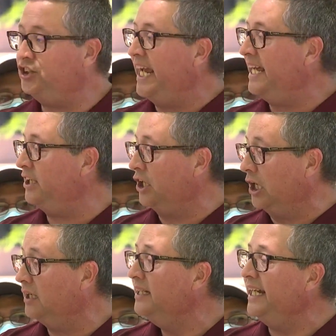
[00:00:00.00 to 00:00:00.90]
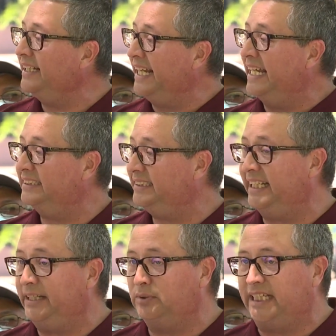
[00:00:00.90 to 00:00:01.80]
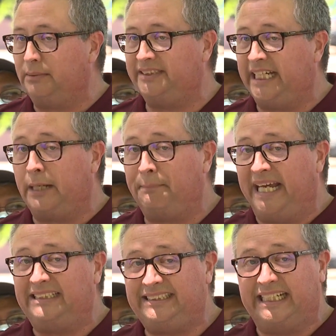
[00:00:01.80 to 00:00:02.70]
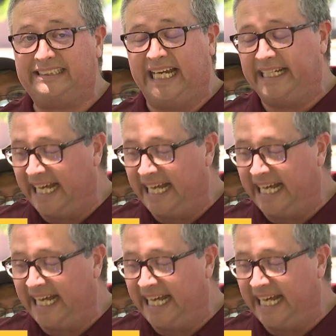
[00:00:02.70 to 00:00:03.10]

janitor in Kansas City was able to take a paid sick day,